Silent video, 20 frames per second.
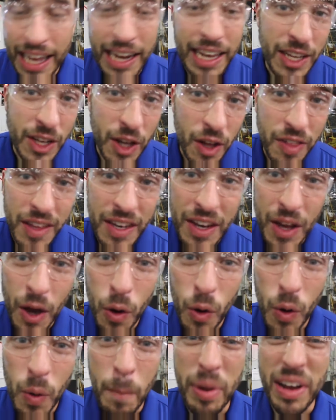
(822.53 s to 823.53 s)
And he doesn't
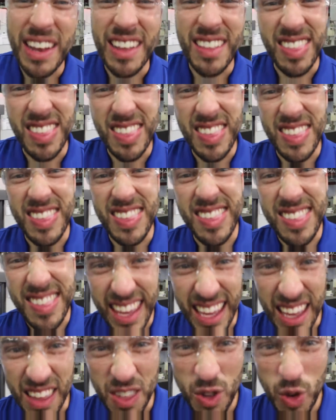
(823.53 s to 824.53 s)
know, but it's
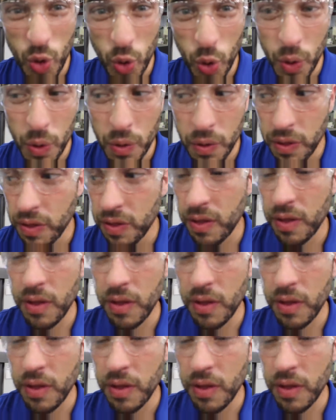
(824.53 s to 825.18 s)
6 tools.